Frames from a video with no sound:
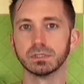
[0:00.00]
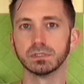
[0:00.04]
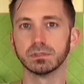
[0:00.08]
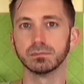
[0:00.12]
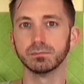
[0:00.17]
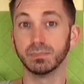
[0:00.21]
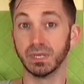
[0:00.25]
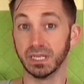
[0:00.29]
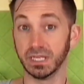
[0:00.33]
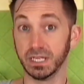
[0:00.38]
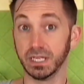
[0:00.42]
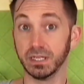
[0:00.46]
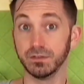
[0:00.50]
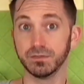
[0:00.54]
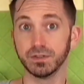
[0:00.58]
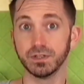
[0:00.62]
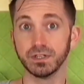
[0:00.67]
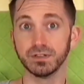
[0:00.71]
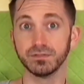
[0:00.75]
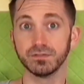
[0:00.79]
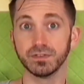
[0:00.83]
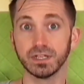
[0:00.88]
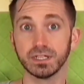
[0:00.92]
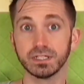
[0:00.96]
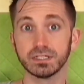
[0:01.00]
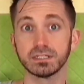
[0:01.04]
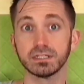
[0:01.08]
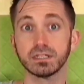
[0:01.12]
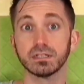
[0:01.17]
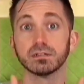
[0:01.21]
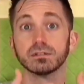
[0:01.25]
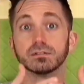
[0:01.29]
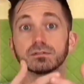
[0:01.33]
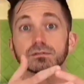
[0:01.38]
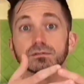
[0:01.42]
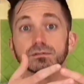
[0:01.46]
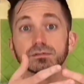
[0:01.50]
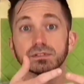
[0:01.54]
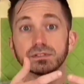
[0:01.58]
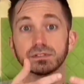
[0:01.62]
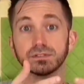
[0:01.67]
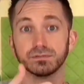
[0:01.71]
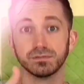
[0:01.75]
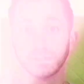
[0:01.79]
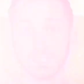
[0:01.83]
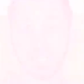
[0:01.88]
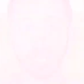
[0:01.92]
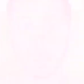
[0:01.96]
May Day Fairy Fest,
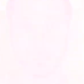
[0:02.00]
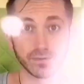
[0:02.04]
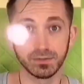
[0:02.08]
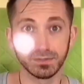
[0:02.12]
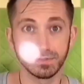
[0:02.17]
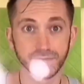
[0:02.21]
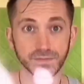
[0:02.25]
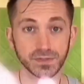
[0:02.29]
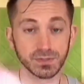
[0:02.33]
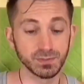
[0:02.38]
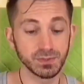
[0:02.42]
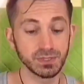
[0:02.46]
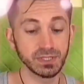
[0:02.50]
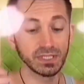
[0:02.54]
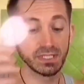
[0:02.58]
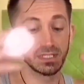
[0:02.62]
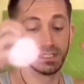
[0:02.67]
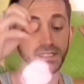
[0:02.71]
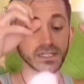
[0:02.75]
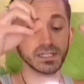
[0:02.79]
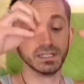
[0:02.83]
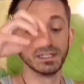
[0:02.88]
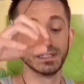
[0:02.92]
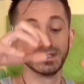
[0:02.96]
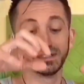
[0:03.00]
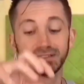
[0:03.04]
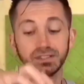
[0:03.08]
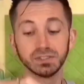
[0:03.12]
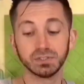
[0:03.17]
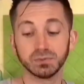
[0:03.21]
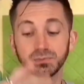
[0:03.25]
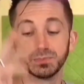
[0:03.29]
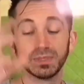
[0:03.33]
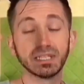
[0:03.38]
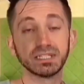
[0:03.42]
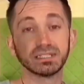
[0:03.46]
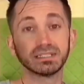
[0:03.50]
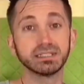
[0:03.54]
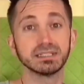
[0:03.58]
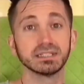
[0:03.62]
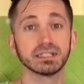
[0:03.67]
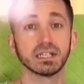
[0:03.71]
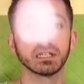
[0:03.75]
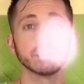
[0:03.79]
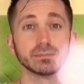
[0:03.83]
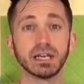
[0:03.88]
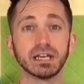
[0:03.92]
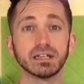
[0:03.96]
flowers of spring, little pixies that
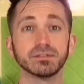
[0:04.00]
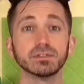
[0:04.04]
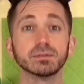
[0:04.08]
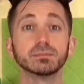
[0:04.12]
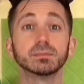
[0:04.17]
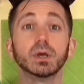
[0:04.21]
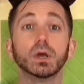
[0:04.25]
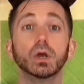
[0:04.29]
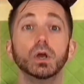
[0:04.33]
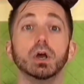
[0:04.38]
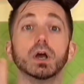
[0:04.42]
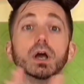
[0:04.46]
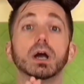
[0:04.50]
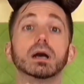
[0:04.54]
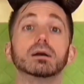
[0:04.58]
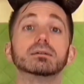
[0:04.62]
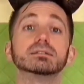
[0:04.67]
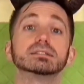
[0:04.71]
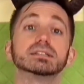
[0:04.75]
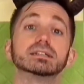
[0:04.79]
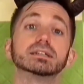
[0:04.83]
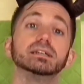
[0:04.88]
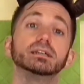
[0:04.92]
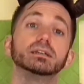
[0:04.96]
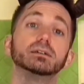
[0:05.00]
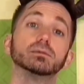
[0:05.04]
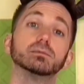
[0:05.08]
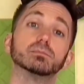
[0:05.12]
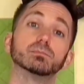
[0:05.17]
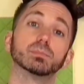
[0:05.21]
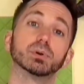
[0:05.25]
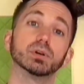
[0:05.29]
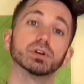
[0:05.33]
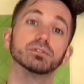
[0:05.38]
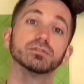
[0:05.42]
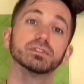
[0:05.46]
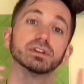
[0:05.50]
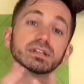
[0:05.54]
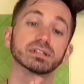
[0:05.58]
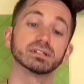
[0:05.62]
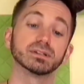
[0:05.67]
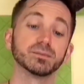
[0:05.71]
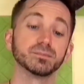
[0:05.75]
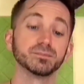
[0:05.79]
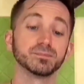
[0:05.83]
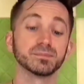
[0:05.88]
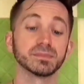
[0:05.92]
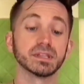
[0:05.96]
come out of them. I was like, perfect.
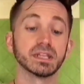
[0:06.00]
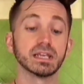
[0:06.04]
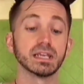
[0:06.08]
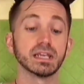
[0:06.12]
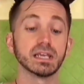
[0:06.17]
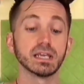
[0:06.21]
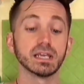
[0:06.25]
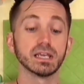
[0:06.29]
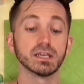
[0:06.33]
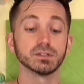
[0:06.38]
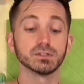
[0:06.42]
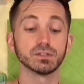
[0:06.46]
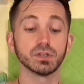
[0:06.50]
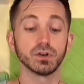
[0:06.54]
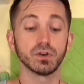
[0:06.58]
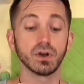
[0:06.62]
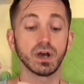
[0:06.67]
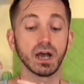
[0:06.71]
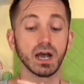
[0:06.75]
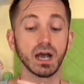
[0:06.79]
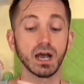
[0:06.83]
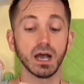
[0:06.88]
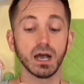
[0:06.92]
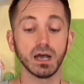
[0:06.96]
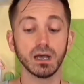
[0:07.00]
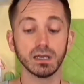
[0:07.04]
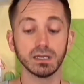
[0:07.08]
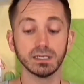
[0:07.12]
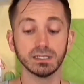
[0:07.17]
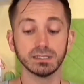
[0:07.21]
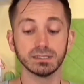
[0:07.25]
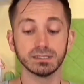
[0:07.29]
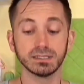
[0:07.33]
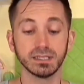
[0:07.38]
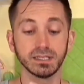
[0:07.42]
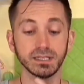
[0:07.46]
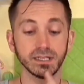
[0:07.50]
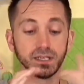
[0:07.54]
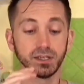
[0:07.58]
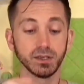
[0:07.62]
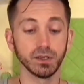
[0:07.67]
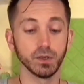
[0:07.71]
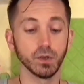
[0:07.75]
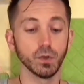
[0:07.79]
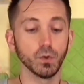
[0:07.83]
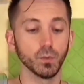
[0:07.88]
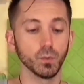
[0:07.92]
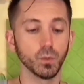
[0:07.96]
So I say
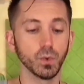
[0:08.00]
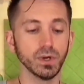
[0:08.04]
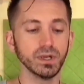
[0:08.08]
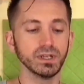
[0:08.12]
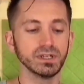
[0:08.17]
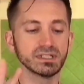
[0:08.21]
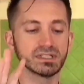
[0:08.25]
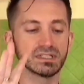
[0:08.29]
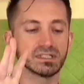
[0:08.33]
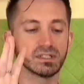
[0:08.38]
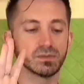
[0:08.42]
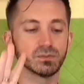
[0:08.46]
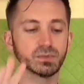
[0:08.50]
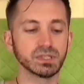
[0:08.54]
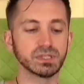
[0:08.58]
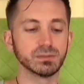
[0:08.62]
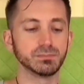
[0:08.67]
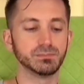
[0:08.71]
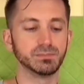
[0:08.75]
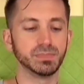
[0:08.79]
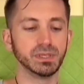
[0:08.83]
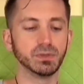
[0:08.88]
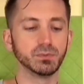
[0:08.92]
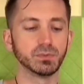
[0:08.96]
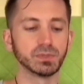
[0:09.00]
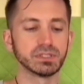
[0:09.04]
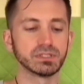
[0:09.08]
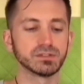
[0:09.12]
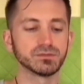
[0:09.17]
we're gonna start with the big ones